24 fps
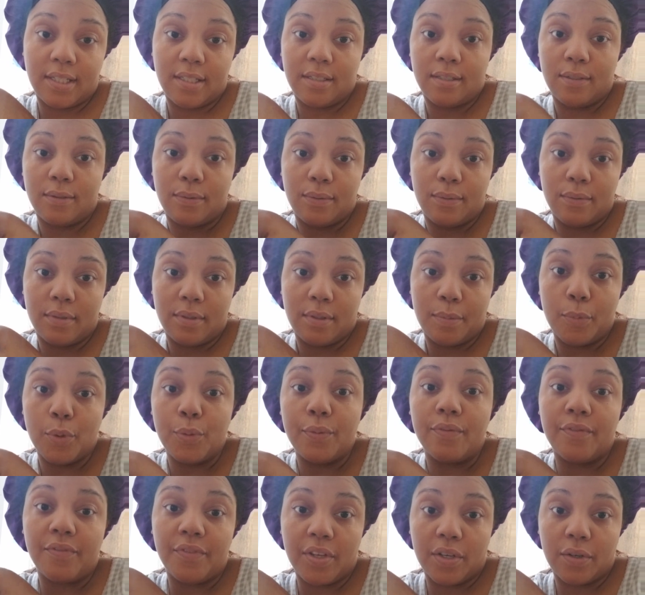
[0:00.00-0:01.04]
to the
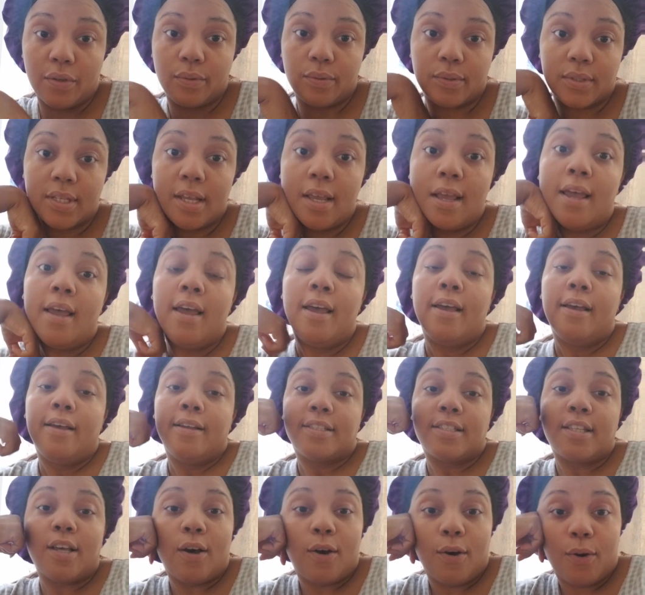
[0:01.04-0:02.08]
moving vehicles.
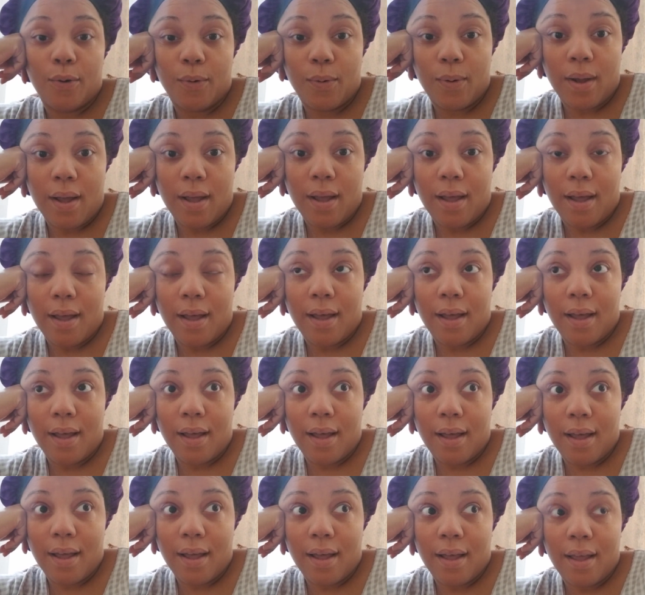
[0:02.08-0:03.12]
So
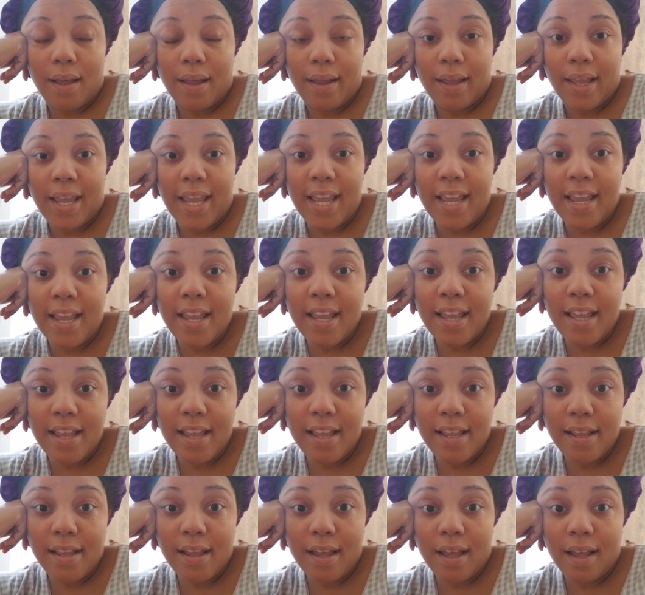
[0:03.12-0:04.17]

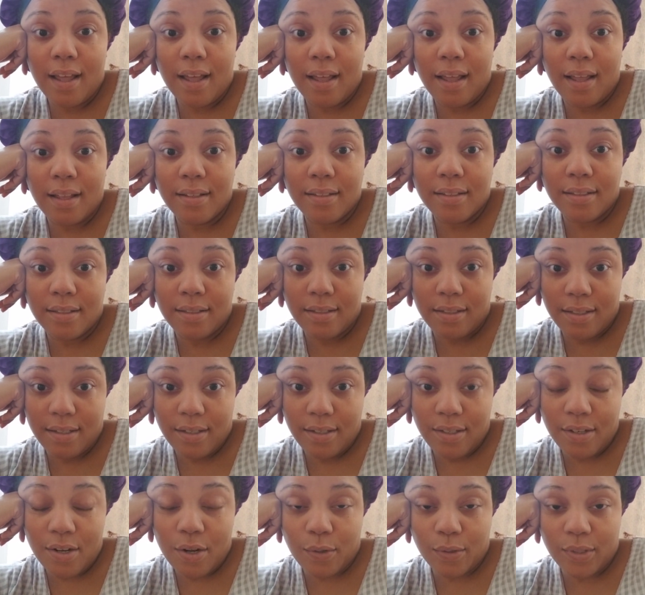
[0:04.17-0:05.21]
he,
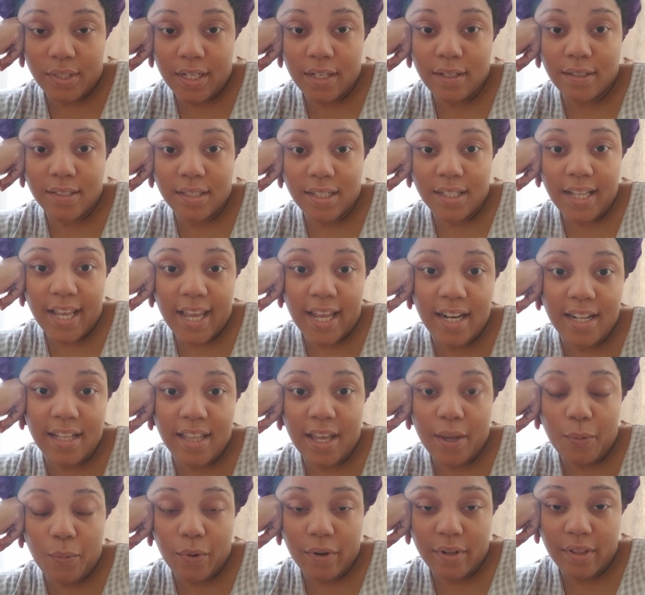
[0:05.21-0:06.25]
tells the lady
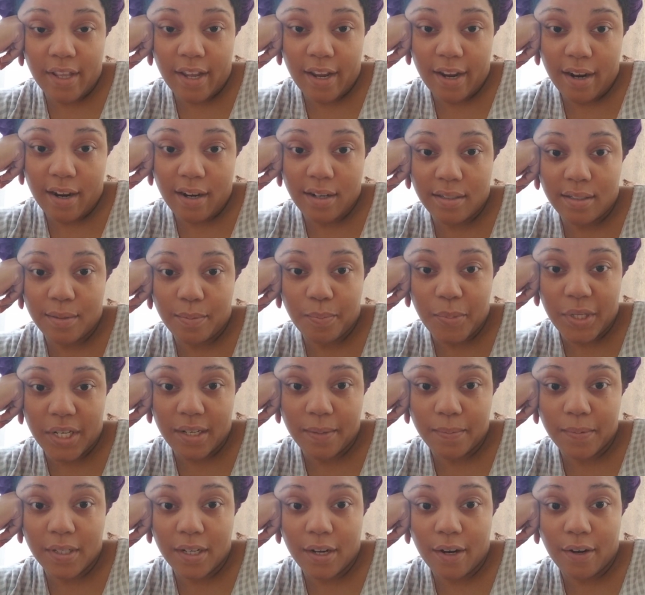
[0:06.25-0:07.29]
that we're there to pick
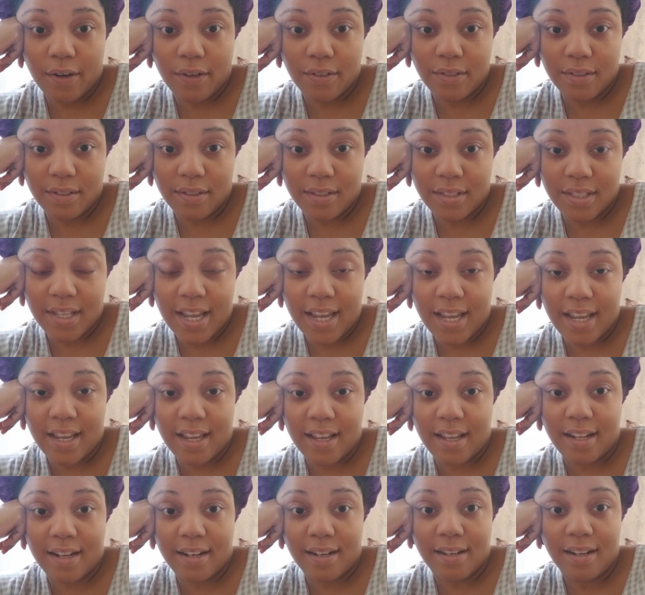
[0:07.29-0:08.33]
up the curtains,
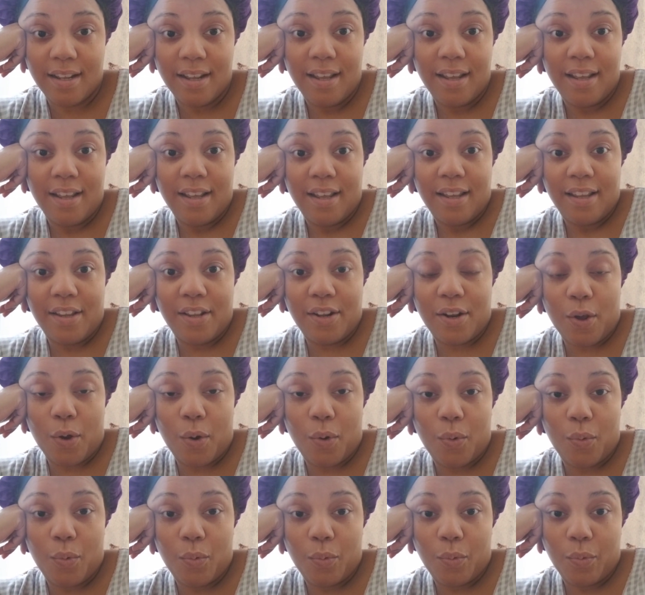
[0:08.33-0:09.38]
and,
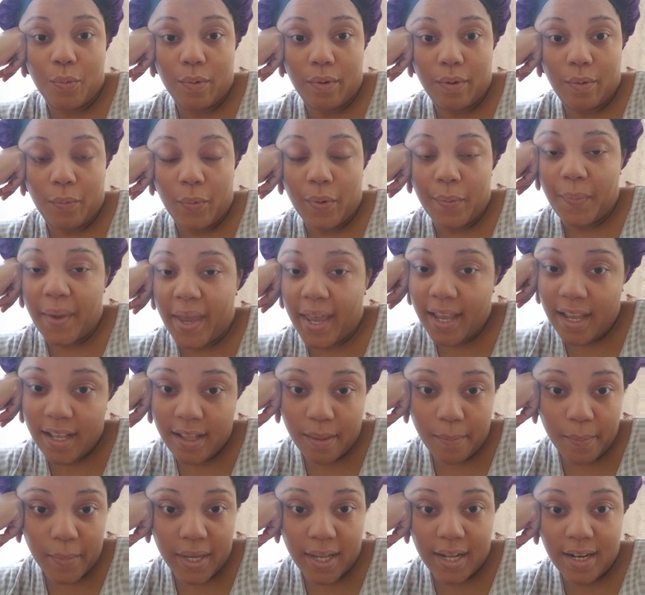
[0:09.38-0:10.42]
we paid
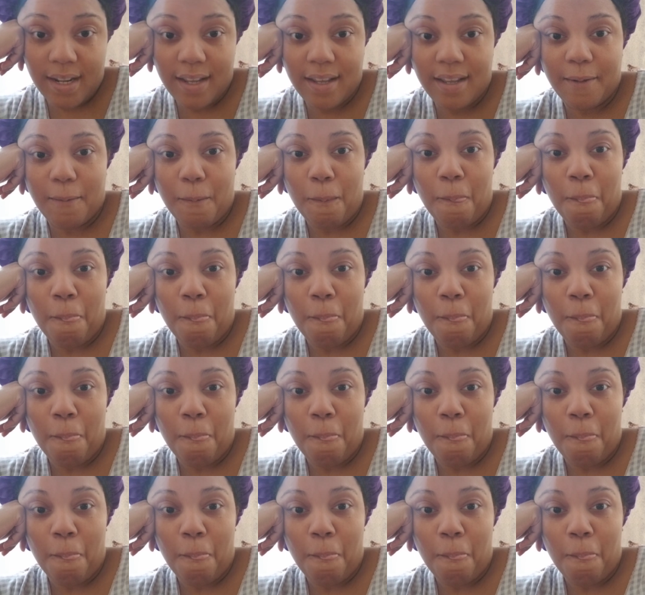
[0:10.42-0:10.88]
the money.